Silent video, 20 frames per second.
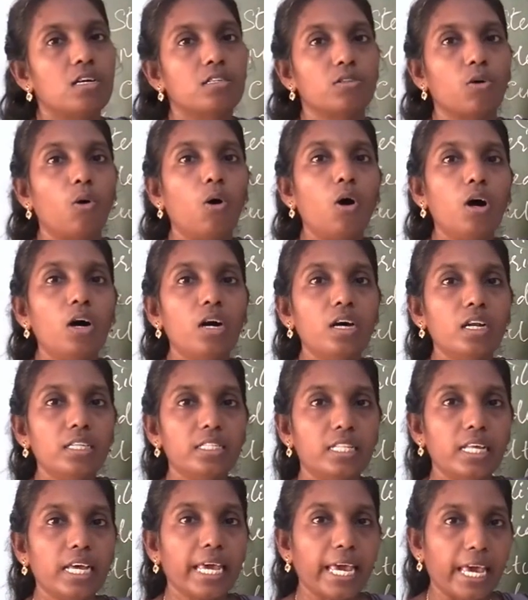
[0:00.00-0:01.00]
So
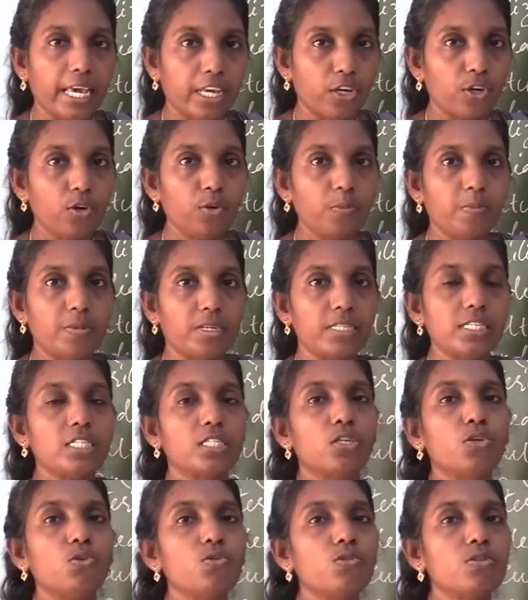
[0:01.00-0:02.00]
all the equipments
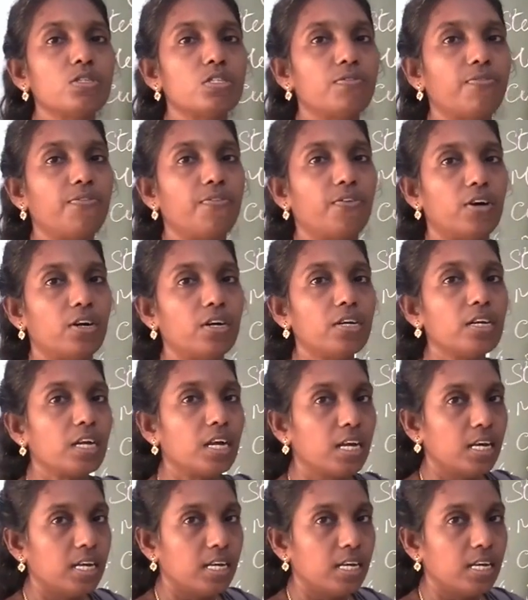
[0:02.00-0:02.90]
used for